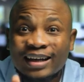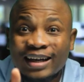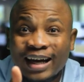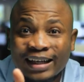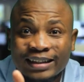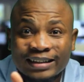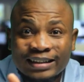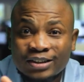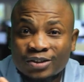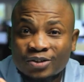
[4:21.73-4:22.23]

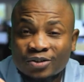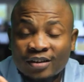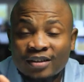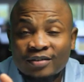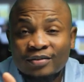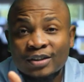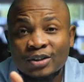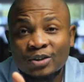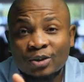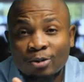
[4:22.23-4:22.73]
Can't, it's not
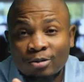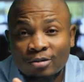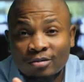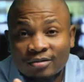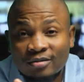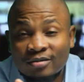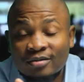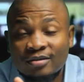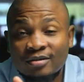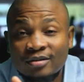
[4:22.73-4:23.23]
even so.
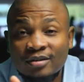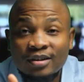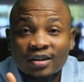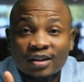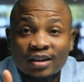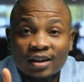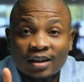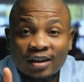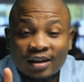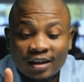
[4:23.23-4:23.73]

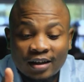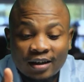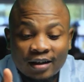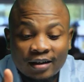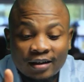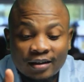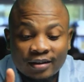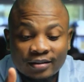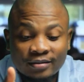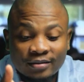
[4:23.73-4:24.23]

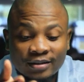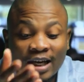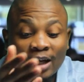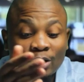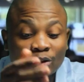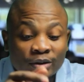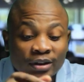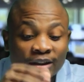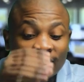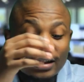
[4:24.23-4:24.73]
Yeah,
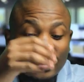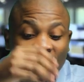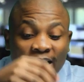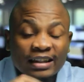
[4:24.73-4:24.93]
you see,